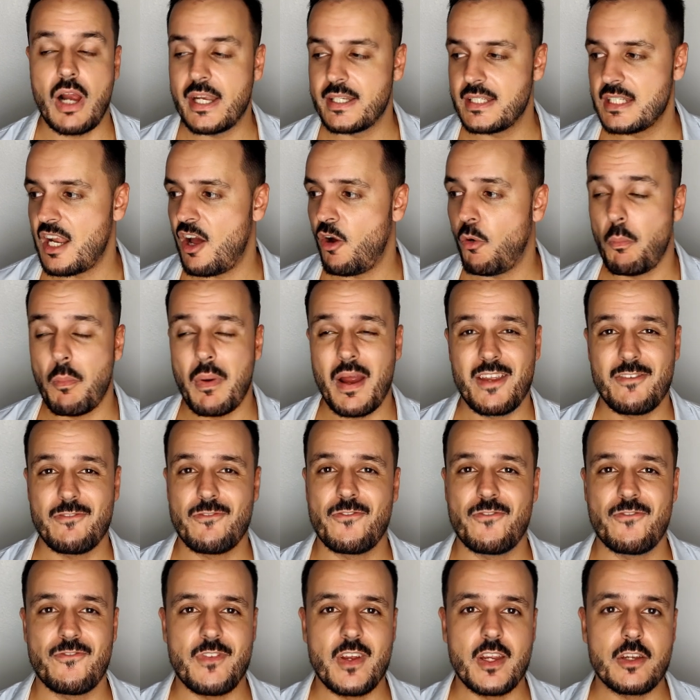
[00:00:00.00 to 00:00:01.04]
right now my
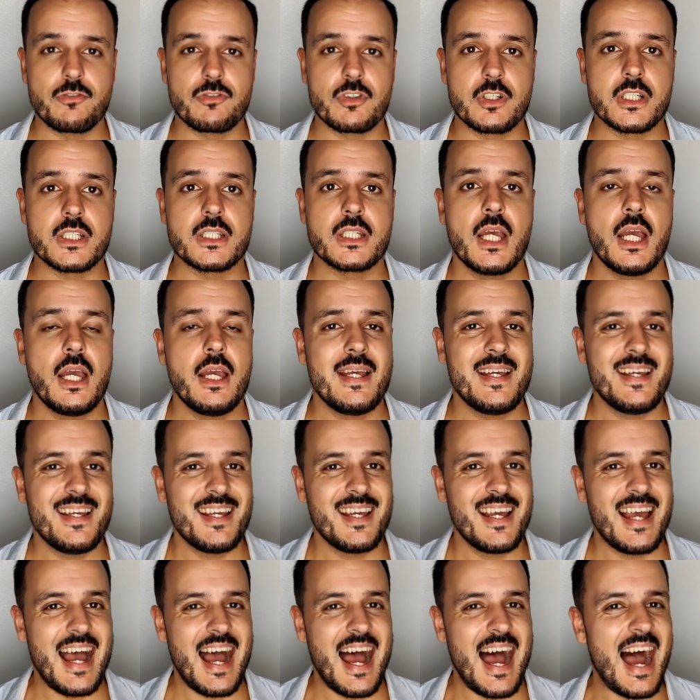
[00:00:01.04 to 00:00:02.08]
favorite
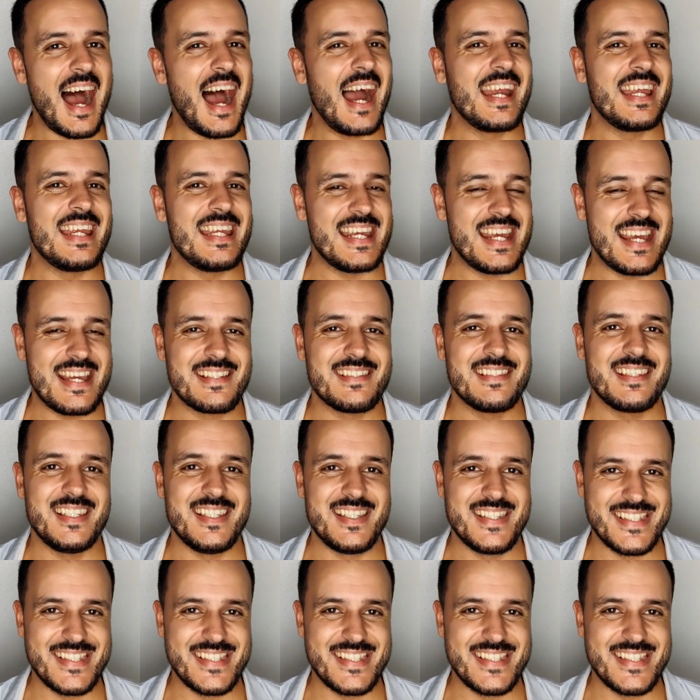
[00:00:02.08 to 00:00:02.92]
high-end